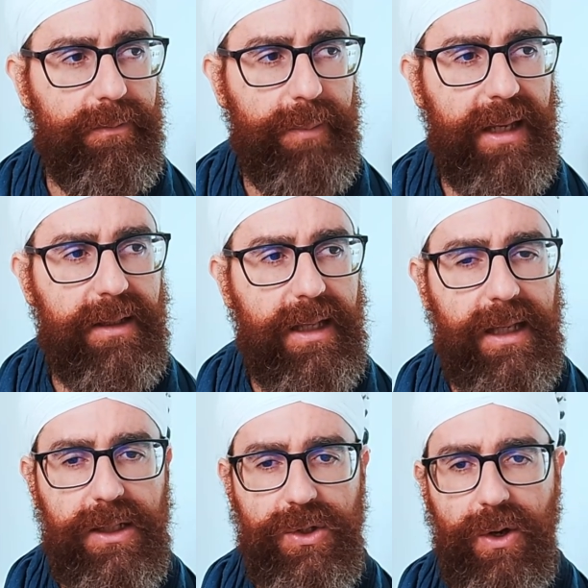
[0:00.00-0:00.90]

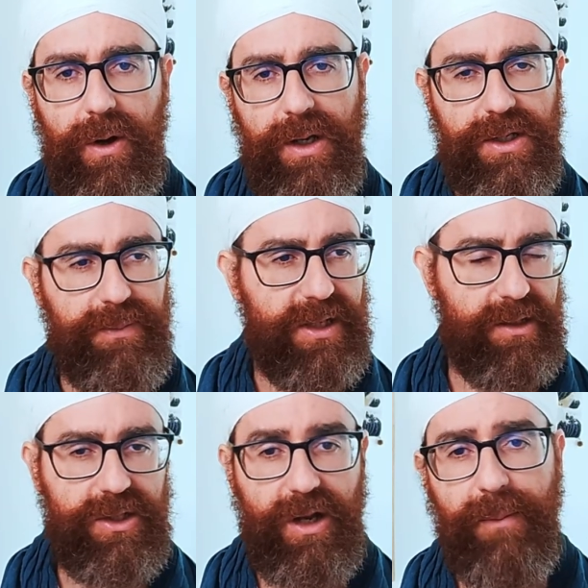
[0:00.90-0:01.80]
paintings or
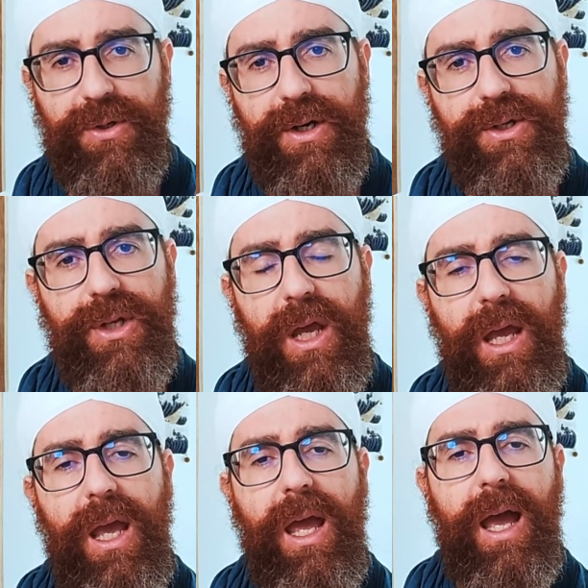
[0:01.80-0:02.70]
Egyptian sculptures,
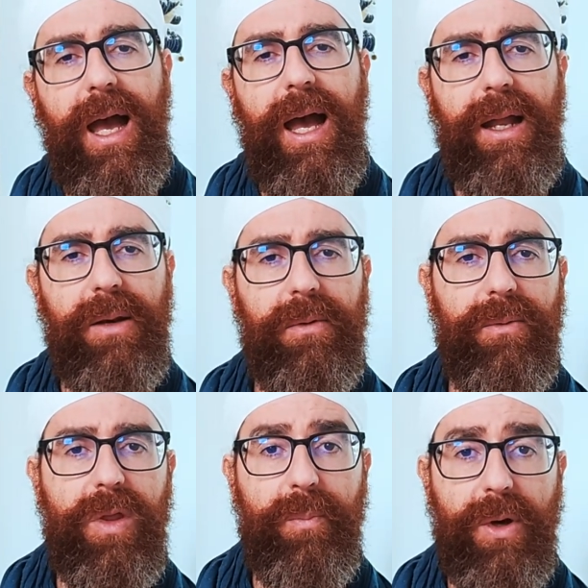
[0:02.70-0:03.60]
and
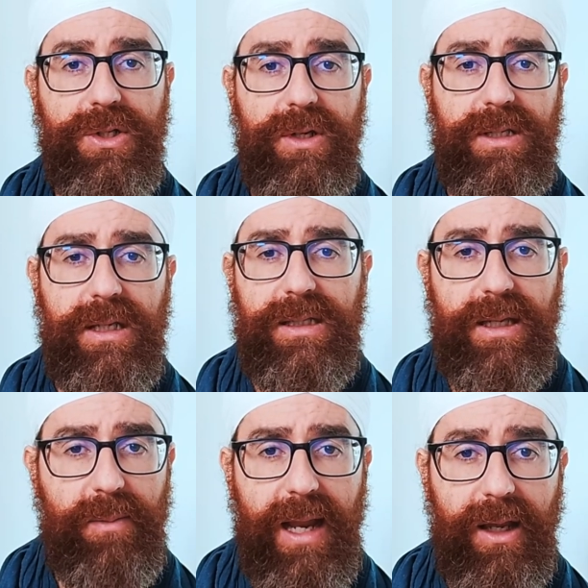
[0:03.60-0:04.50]
with postures that
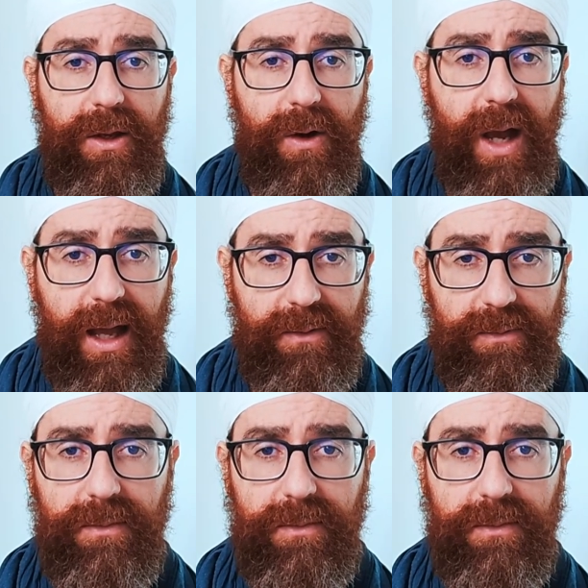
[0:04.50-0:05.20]
seem like yoga.